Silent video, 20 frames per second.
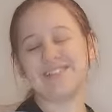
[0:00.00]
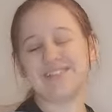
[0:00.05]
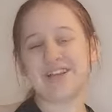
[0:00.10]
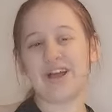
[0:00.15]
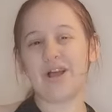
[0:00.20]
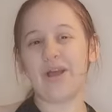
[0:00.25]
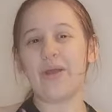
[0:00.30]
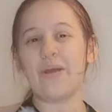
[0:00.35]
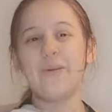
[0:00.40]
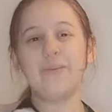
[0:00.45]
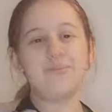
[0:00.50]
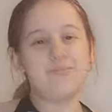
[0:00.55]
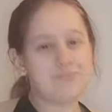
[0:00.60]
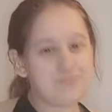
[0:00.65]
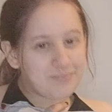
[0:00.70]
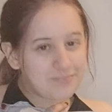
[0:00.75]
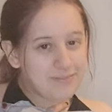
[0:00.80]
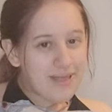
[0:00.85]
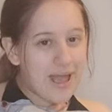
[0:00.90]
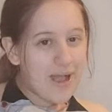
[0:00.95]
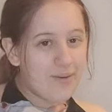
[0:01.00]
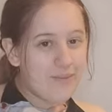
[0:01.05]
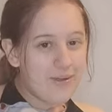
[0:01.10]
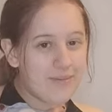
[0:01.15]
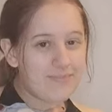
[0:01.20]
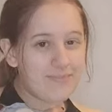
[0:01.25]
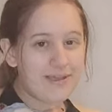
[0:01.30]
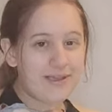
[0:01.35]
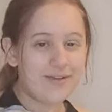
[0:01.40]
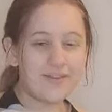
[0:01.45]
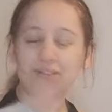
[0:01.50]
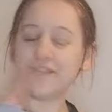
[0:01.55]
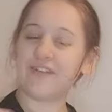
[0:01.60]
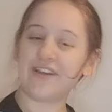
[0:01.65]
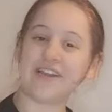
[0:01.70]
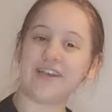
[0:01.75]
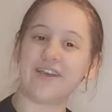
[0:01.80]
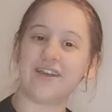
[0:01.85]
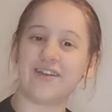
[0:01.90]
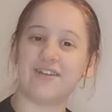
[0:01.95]
So bear with me on the
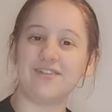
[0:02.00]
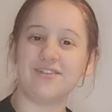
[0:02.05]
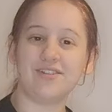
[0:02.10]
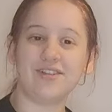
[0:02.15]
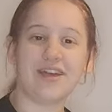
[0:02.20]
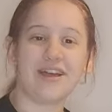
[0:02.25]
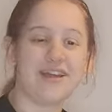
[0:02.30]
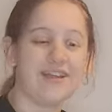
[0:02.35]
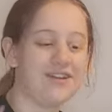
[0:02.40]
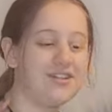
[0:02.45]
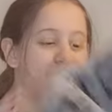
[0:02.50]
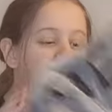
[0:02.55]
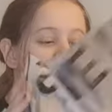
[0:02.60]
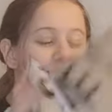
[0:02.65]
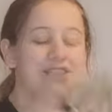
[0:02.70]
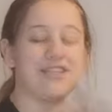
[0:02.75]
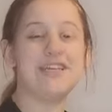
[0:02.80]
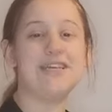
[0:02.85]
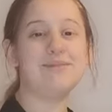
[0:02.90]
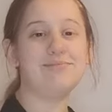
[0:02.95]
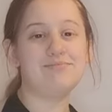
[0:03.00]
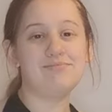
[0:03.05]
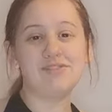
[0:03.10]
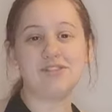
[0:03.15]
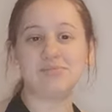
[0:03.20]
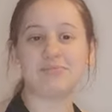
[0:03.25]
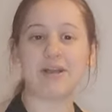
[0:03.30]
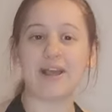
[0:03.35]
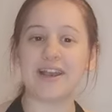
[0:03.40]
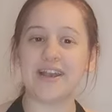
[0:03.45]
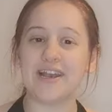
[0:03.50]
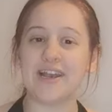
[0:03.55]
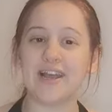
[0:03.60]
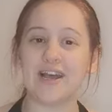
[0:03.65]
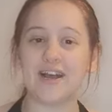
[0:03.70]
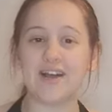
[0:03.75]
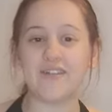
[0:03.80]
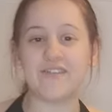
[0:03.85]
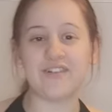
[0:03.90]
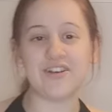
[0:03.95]
videos and just keep spreading
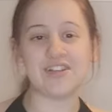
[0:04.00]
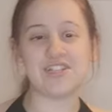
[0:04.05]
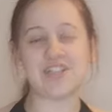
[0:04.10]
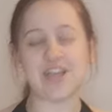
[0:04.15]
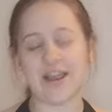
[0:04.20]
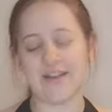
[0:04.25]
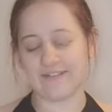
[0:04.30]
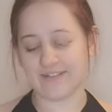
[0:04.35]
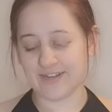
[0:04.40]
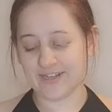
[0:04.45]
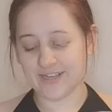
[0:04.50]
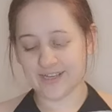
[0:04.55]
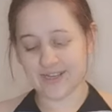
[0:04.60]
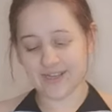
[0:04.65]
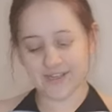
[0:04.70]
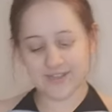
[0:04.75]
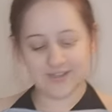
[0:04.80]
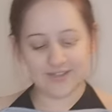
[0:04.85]
love and sharing it.